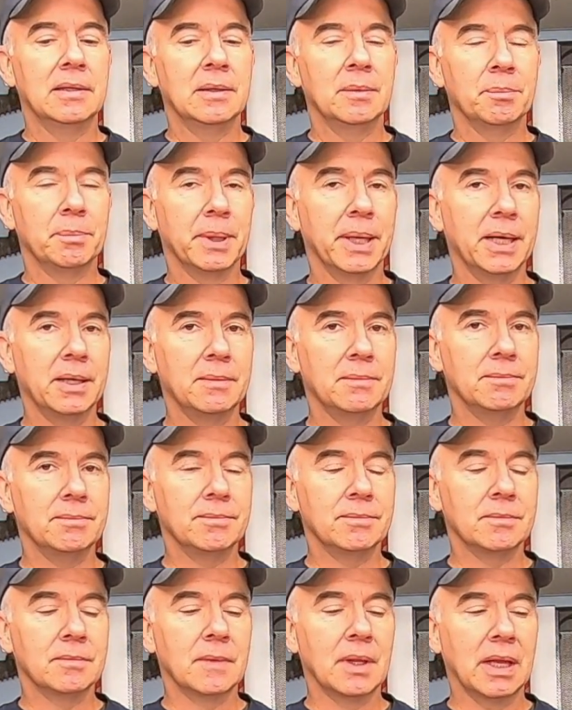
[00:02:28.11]
but
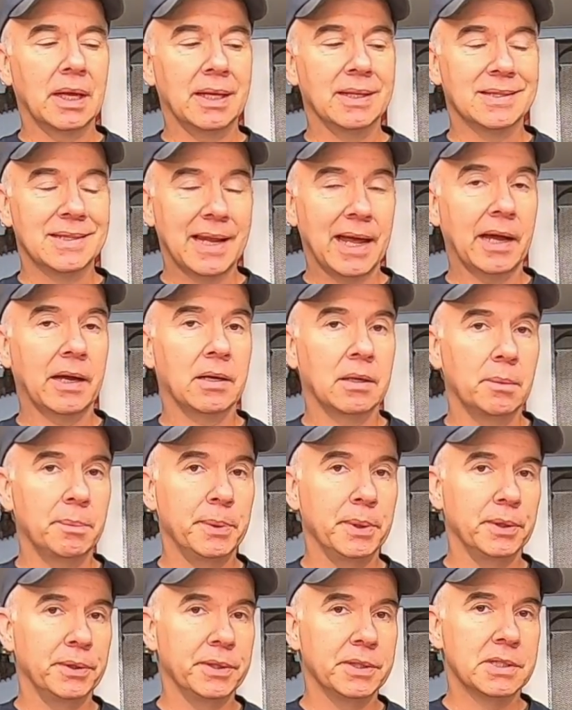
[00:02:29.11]
it's not going to
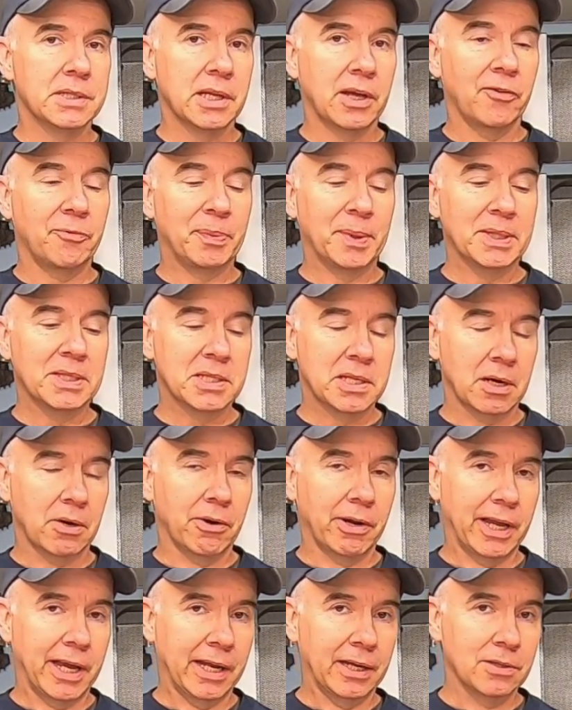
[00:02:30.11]
build itself by
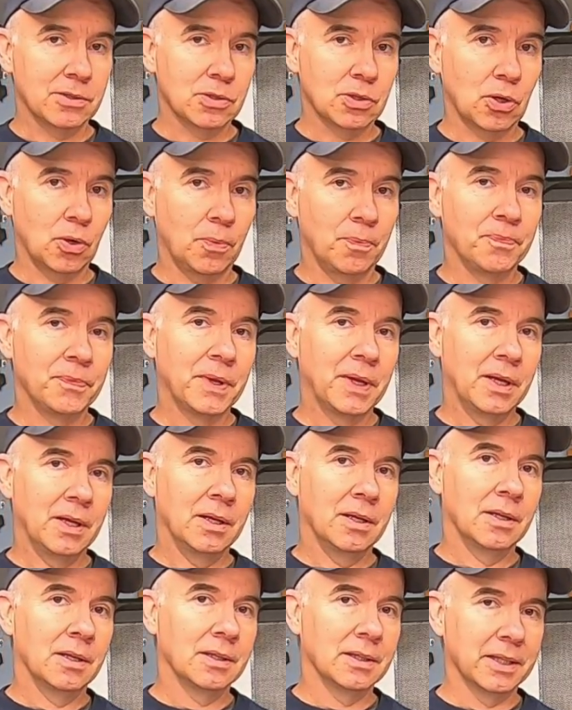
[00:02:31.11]
staring at it, so
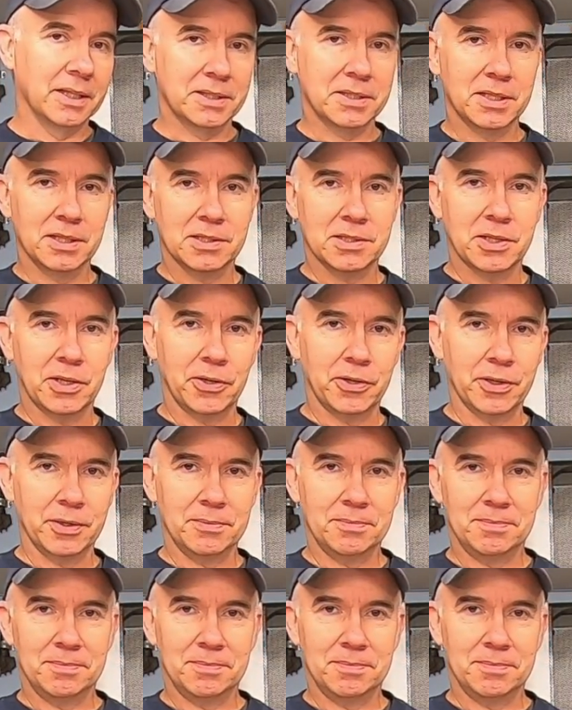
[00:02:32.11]
let's get started.